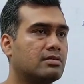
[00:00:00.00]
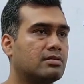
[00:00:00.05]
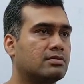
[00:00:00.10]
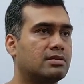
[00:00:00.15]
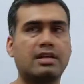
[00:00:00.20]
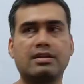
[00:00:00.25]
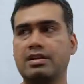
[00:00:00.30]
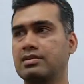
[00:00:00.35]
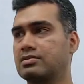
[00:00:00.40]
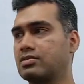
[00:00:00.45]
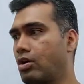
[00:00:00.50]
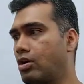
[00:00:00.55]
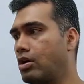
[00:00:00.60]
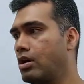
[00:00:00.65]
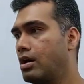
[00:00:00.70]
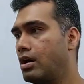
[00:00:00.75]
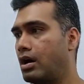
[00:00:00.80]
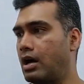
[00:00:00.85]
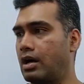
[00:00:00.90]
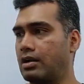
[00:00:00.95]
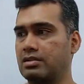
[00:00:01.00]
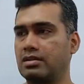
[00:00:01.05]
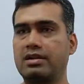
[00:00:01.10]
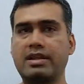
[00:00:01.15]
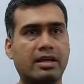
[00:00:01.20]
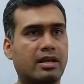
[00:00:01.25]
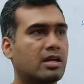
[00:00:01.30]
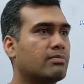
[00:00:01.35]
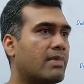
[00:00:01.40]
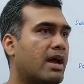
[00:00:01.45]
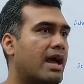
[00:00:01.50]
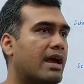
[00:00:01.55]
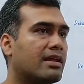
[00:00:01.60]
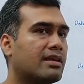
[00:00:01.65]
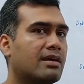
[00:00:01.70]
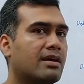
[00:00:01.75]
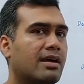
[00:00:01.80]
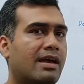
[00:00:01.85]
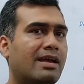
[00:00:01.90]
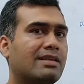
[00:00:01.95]
Then he saw another naked
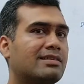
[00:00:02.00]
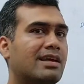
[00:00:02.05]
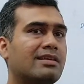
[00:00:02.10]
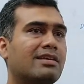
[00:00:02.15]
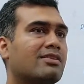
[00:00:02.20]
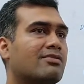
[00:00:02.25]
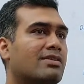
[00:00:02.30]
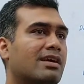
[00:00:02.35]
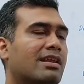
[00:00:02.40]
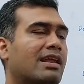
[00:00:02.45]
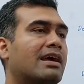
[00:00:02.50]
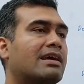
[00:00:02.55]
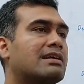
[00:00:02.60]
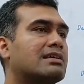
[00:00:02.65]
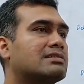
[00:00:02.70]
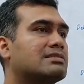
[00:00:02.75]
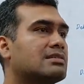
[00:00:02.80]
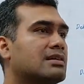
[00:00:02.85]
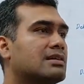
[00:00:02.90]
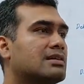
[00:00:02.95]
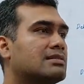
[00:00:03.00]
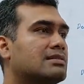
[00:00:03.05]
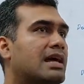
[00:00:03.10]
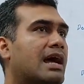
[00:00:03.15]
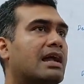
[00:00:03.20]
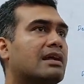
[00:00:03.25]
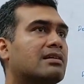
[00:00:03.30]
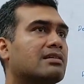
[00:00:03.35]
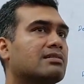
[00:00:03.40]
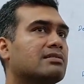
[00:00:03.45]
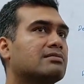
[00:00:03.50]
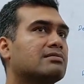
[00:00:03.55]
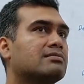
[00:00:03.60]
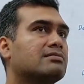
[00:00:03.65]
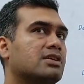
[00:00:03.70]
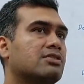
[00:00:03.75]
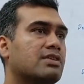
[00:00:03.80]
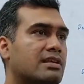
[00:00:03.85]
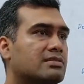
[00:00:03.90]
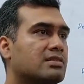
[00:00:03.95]
man, and then he realized that
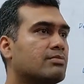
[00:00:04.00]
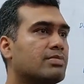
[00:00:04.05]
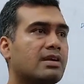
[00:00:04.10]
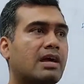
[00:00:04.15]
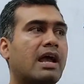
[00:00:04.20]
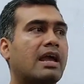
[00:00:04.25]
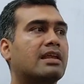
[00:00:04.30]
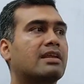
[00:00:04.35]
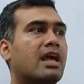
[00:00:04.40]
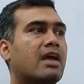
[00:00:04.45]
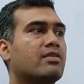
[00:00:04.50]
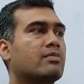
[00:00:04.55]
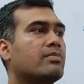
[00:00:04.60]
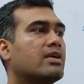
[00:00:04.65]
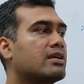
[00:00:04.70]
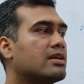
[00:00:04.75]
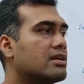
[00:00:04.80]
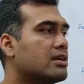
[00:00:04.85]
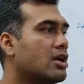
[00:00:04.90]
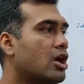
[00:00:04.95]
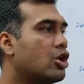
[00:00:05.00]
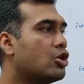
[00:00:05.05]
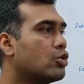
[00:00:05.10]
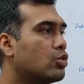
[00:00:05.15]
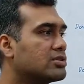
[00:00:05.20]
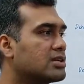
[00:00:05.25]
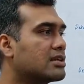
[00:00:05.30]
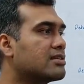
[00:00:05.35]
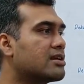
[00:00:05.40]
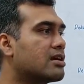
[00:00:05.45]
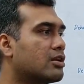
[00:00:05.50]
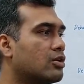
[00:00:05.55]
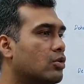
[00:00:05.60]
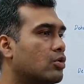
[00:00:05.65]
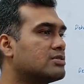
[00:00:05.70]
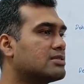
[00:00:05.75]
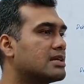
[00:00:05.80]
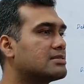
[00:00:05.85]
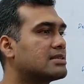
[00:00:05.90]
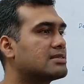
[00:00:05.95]
the reason behind everybody losing their
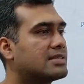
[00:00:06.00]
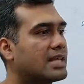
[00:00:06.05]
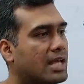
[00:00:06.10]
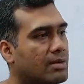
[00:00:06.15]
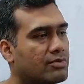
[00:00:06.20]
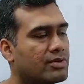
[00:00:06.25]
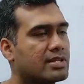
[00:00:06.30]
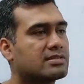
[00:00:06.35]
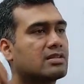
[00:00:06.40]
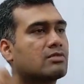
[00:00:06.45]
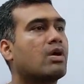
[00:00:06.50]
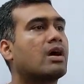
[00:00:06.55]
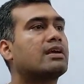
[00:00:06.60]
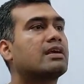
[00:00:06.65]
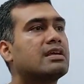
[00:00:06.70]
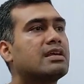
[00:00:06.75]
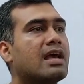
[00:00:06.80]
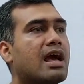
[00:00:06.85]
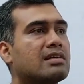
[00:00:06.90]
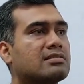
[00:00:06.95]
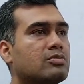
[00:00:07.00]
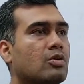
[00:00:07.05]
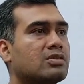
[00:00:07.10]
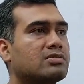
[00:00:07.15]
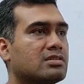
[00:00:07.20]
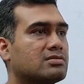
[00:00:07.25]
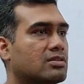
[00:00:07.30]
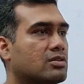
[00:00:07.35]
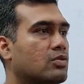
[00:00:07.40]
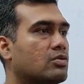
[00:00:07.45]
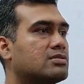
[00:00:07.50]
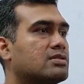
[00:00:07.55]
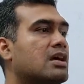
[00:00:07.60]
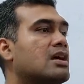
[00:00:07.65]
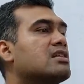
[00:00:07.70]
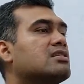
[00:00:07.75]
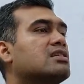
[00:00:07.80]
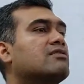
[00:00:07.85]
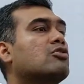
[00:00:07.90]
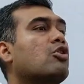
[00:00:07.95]
clothes is the same reason why he has lost his clothes.
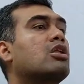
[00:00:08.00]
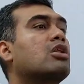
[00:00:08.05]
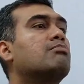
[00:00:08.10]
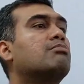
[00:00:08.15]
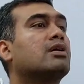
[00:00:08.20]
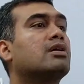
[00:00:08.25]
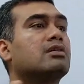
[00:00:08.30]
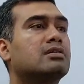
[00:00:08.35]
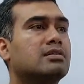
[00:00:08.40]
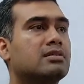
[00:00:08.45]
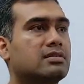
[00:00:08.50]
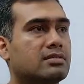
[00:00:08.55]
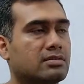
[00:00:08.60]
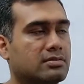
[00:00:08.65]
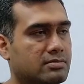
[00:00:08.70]
They were all burned.